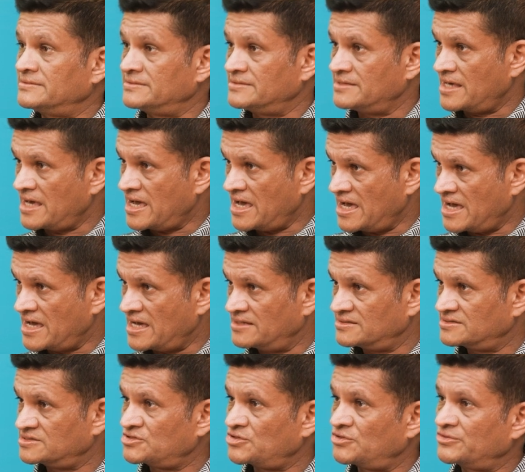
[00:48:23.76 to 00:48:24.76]

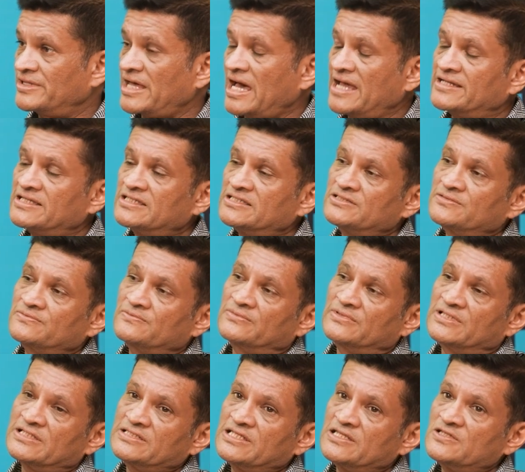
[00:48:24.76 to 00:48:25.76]
Yes. So
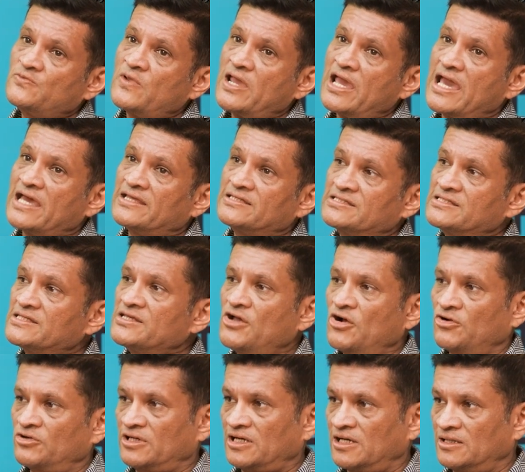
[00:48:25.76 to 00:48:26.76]
this is where
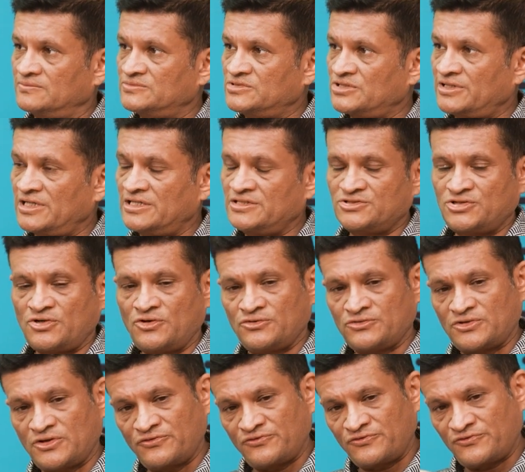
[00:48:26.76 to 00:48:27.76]
SEO comes. Okay. So
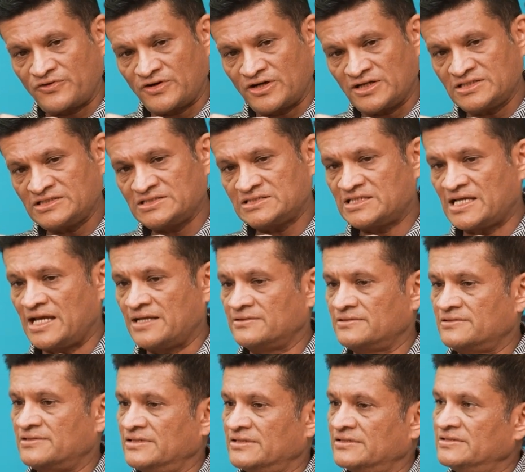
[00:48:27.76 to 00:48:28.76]
the first
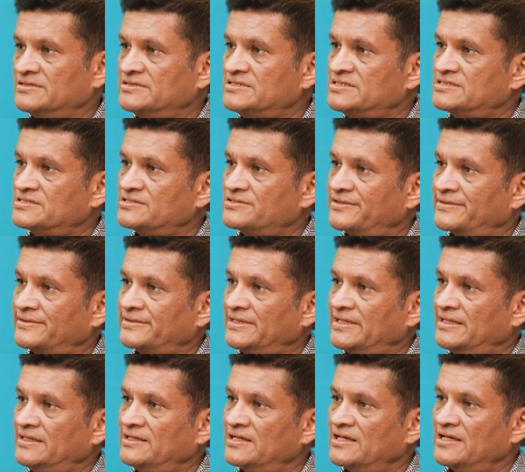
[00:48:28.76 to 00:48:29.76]
sentence,
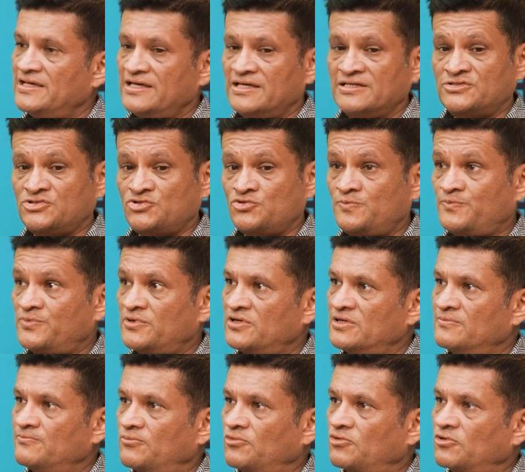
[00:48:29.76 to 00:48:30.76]
is super
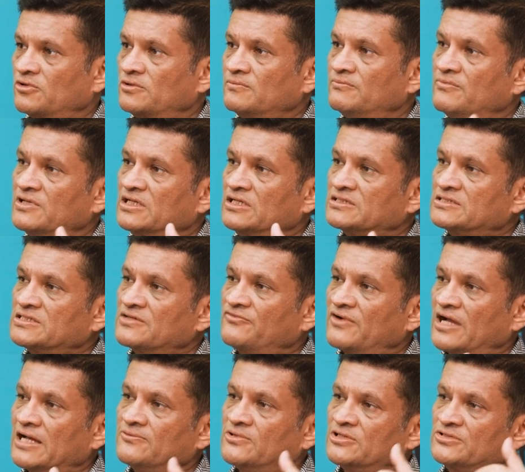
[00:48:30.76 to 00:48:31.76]
important, because if
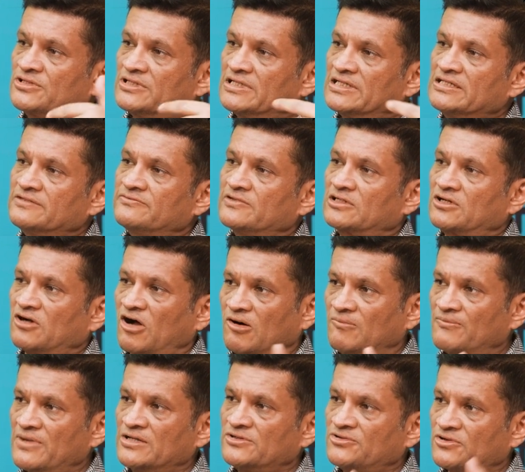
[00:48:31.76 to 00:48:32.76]
I were to leave a
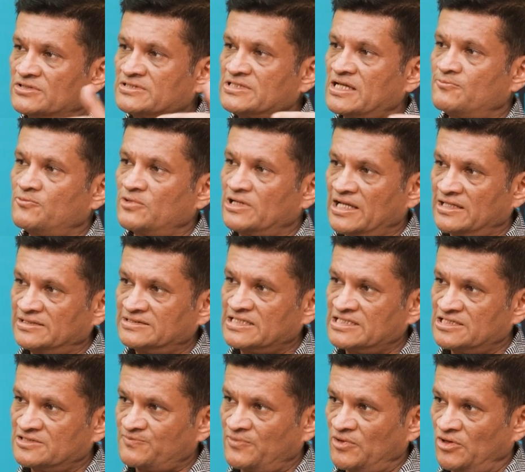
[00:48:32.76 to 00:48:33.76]
comment on someone
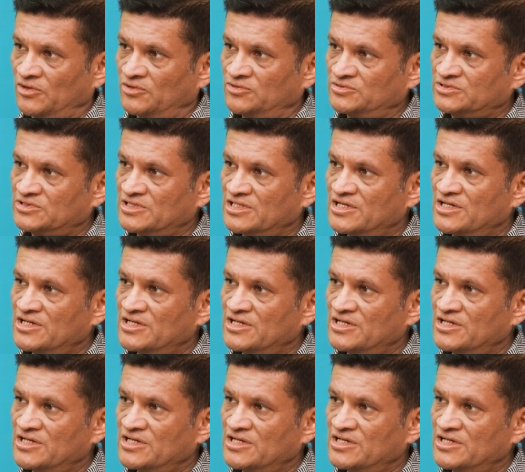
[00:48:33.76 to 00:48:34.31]
else's post,